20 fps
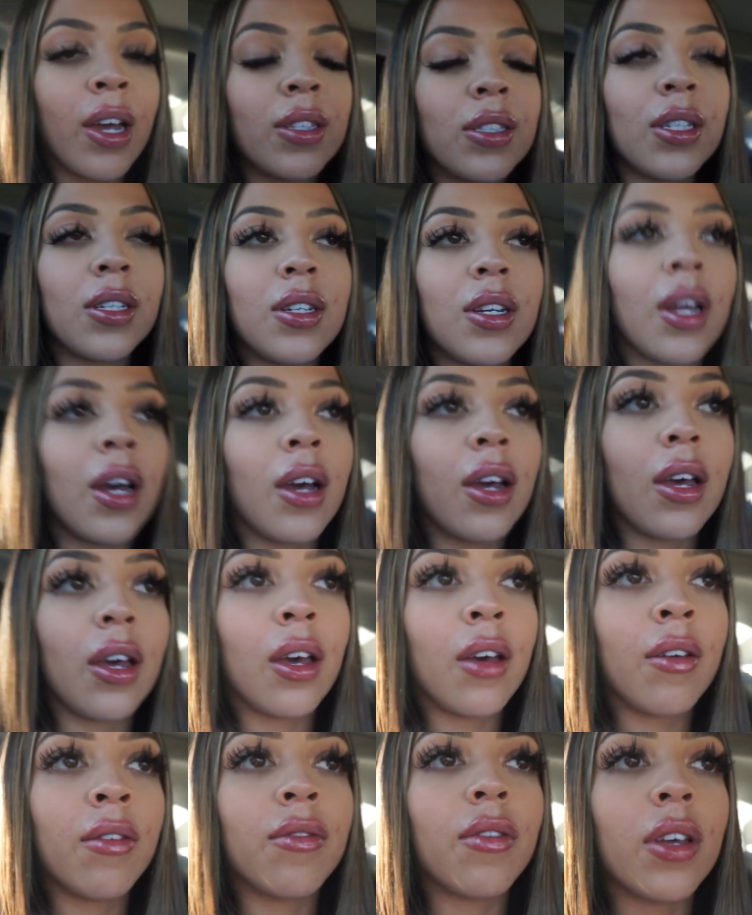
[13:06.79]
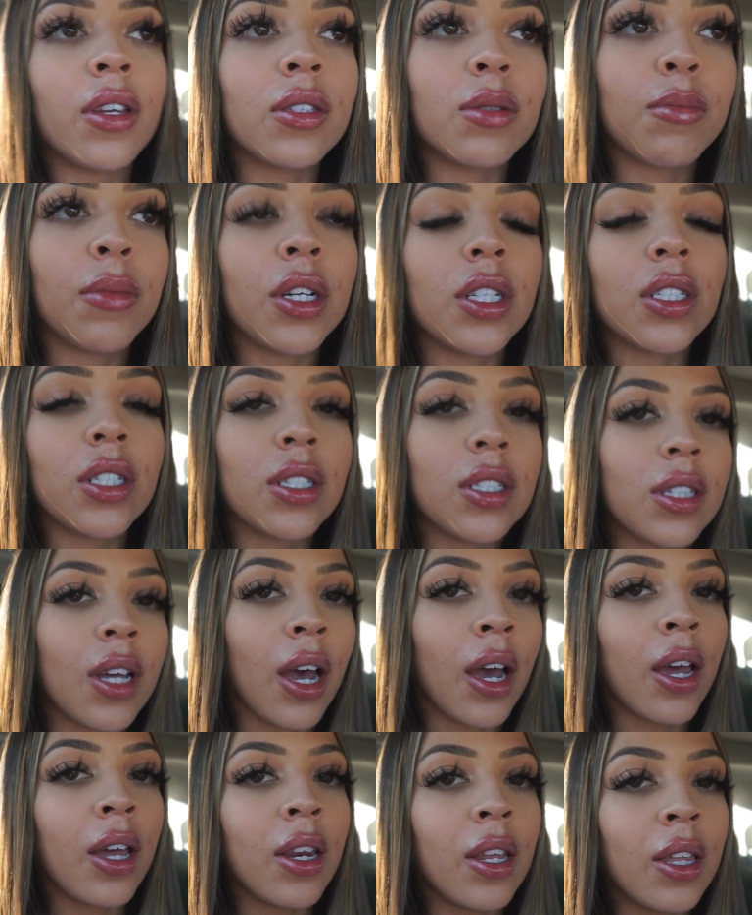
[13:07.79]
I did not have as much
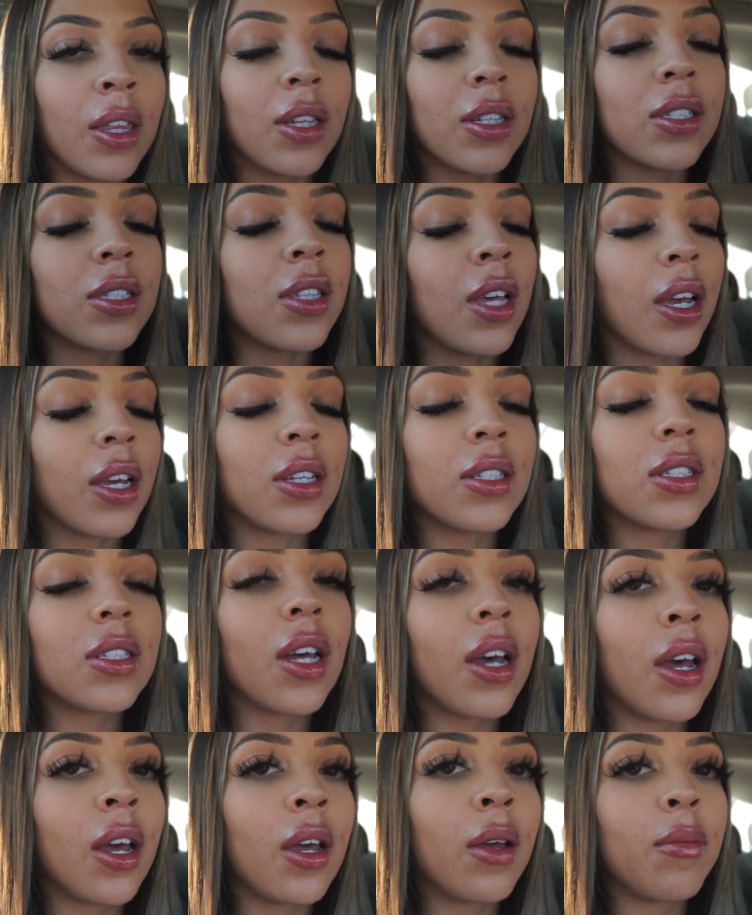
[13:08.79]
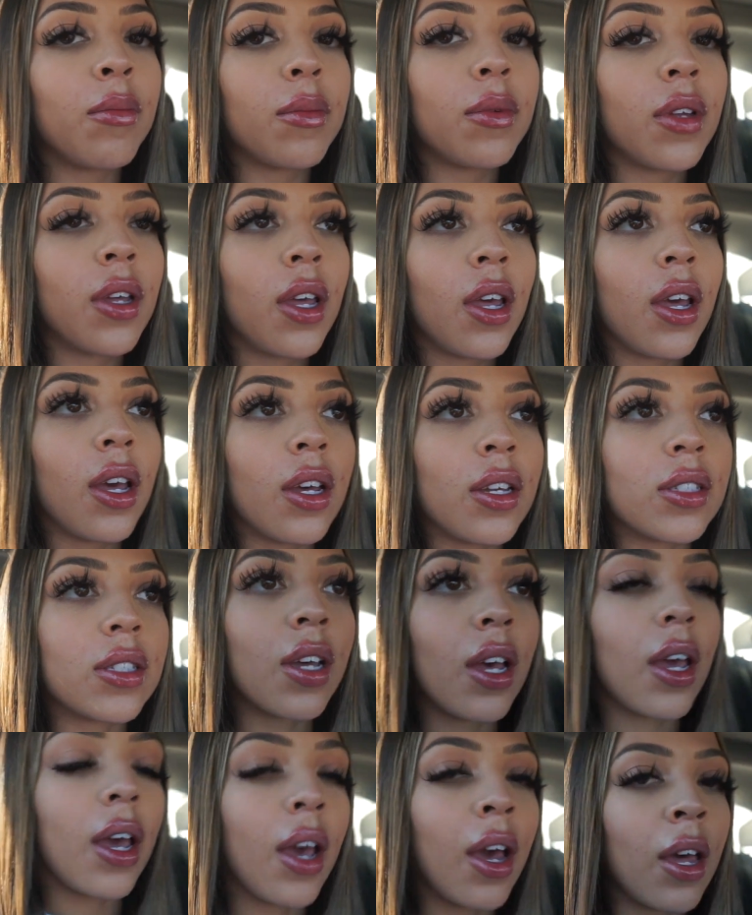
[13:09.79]
anxiety the second time as
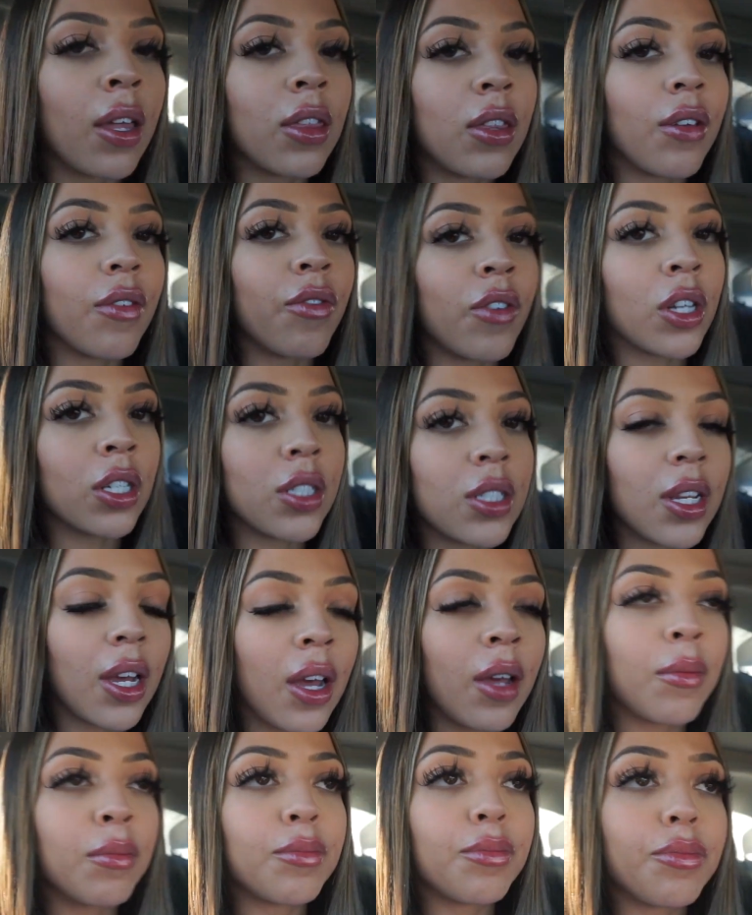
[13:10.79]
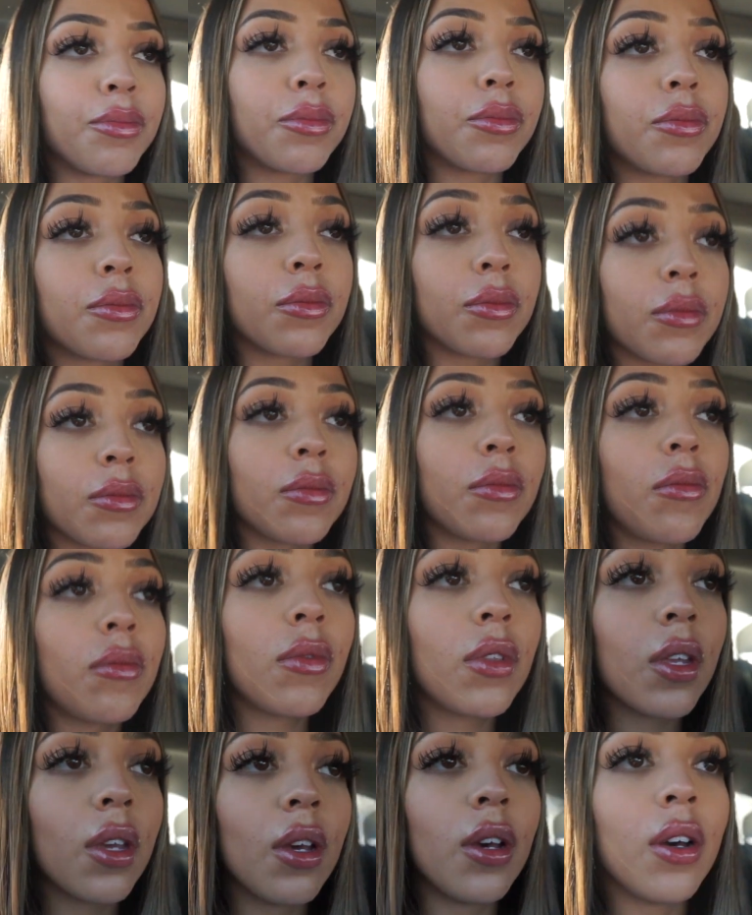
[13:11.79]
I had the first time
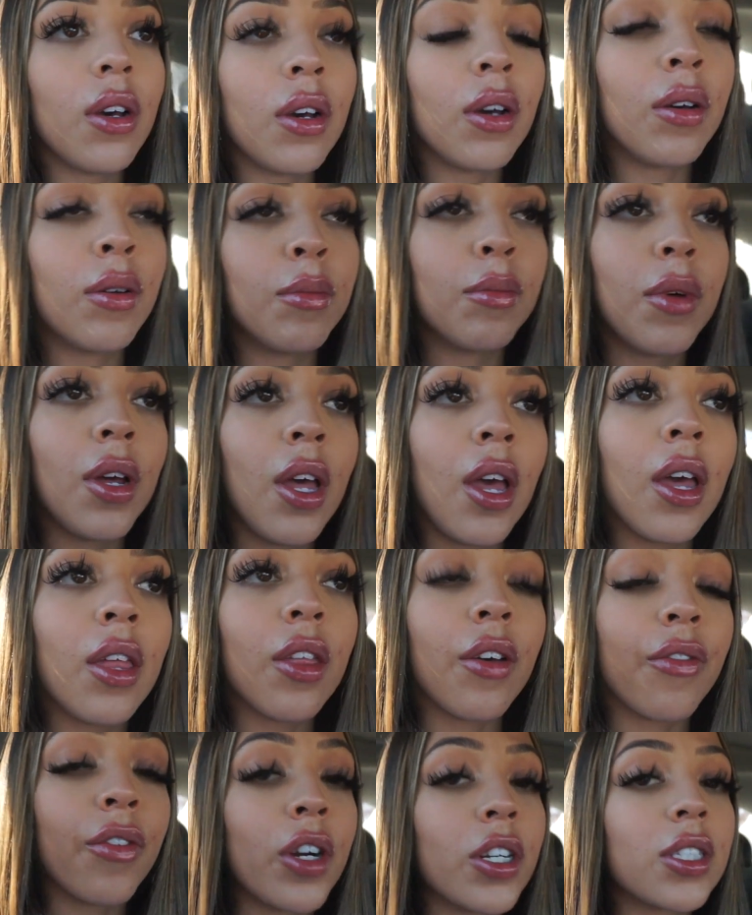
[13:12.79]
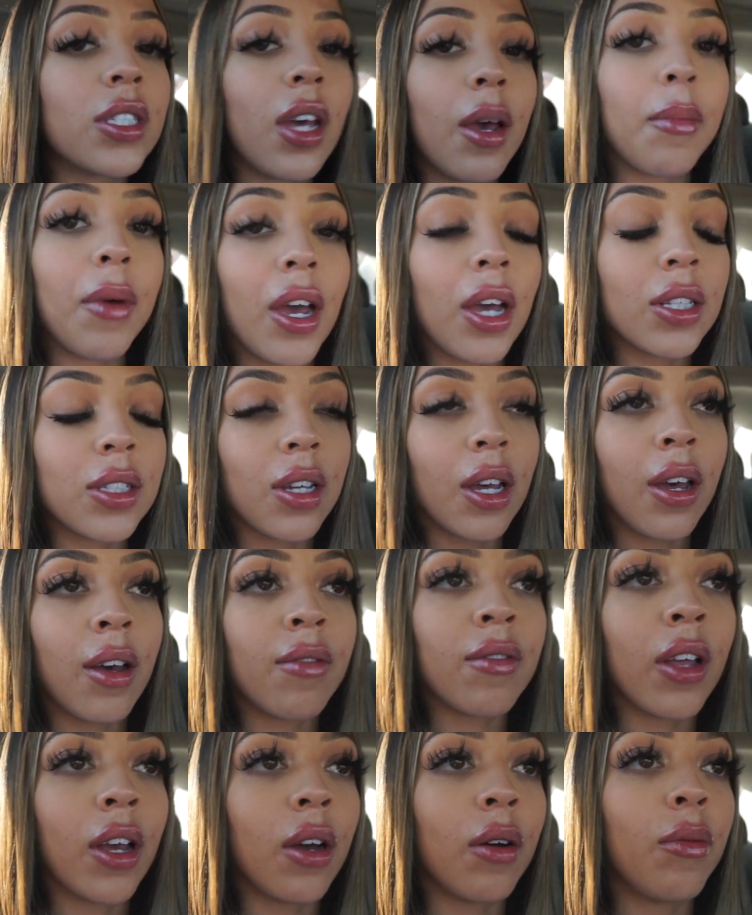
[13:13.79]
um, the first time I had to
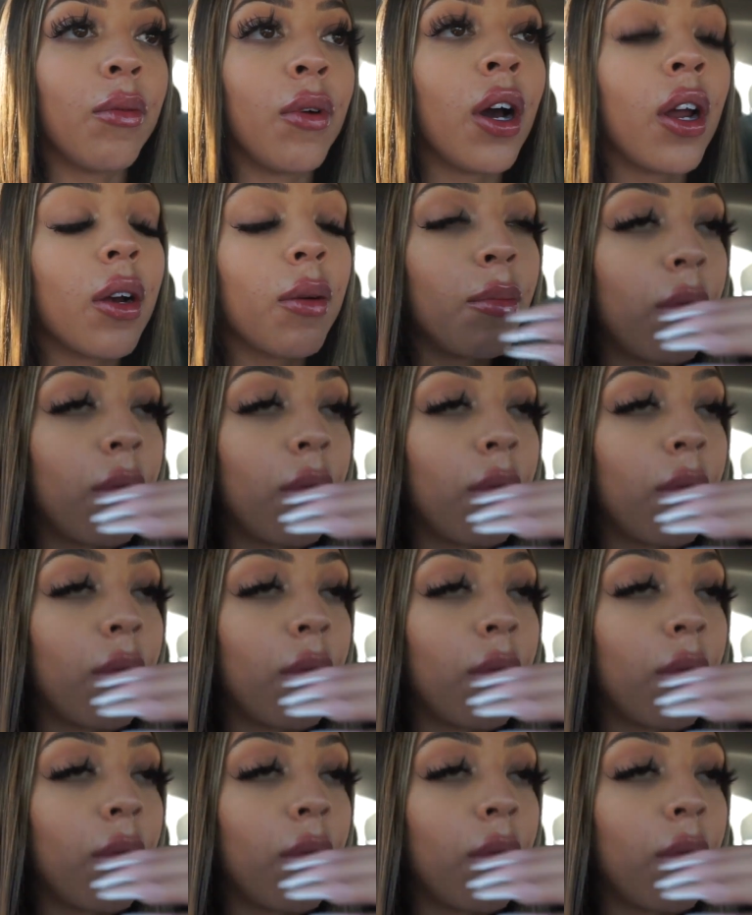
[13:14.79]
have like a water